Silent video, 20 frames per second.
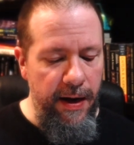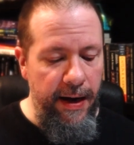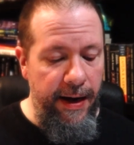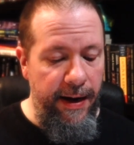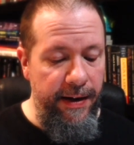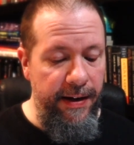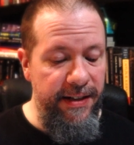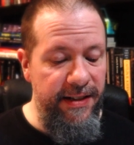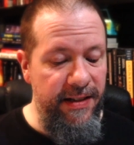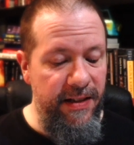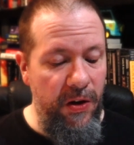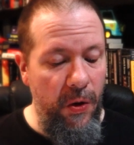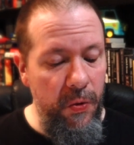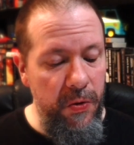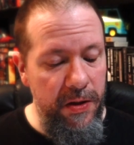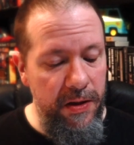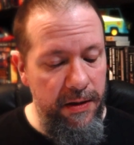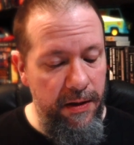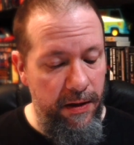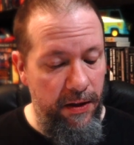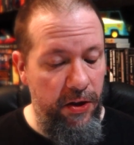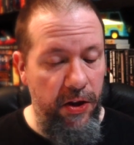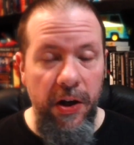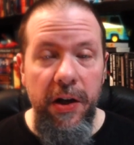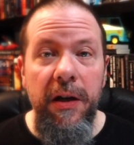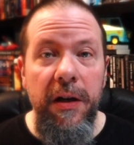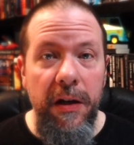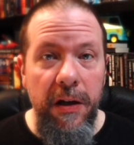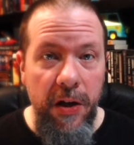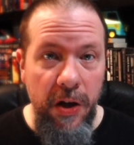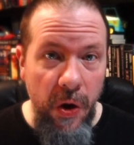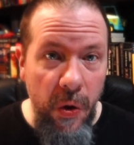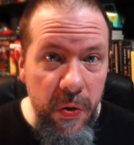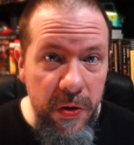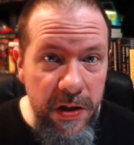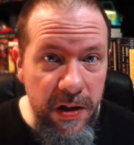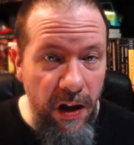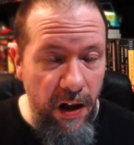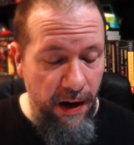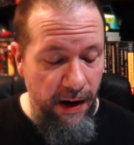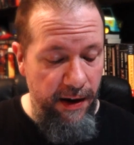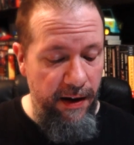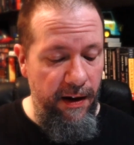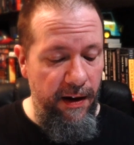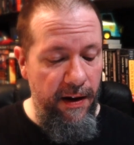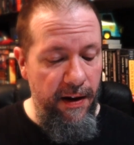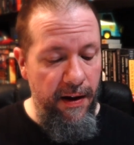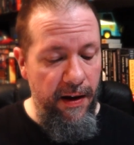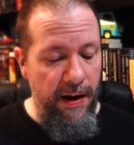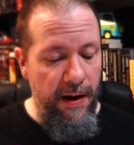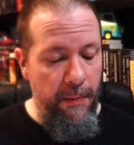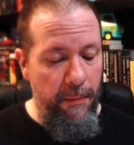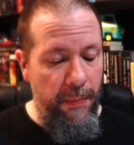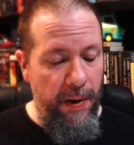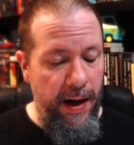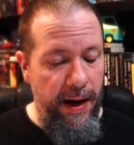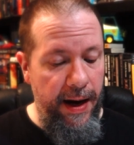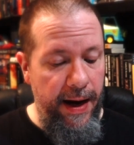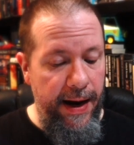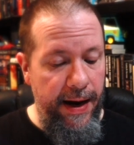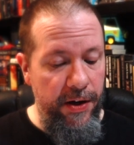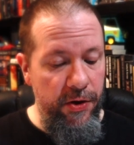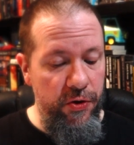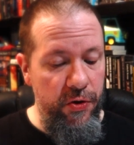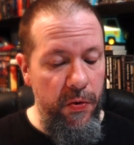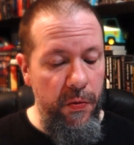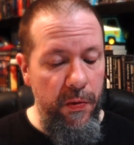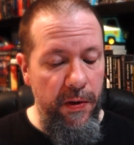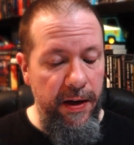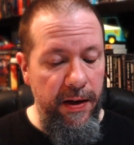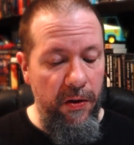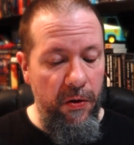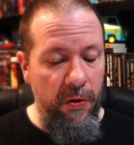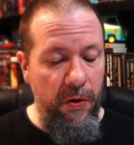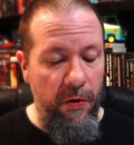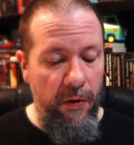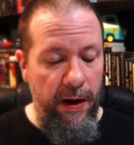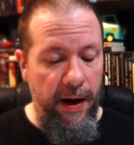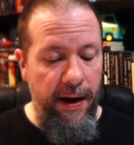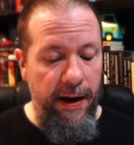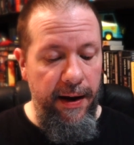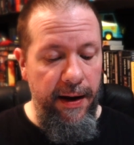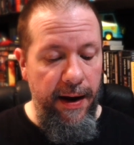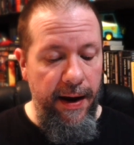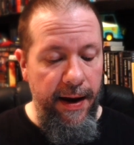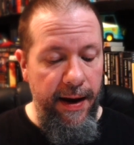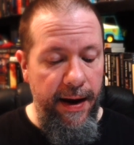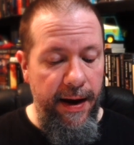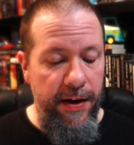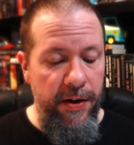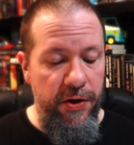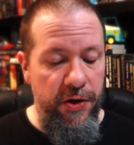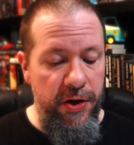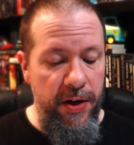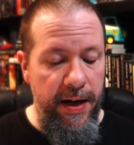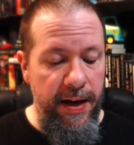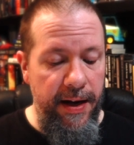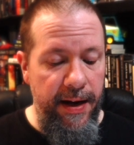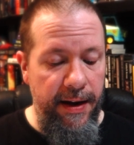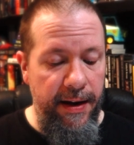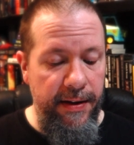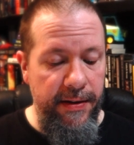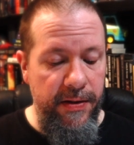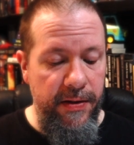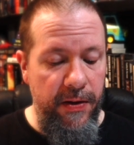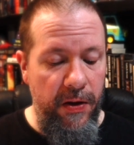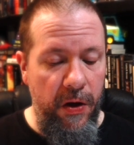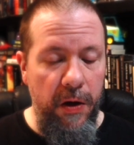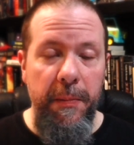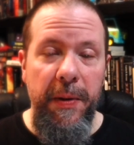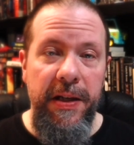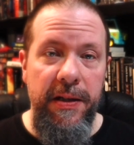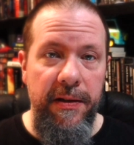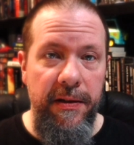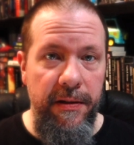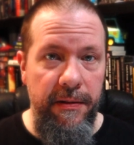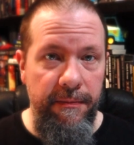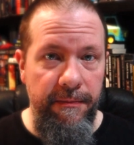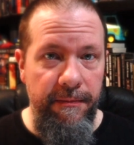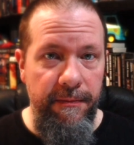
And it's The Ghost Line by Andrew Neil Gray and J.S. Herbison.